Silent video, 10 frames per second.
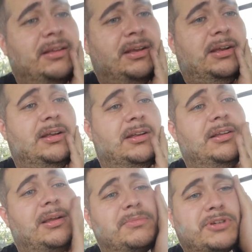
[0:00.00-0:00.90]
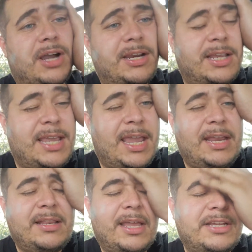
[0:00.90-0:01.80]
I'm trying to
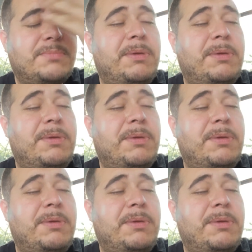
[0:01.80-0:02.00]
gain like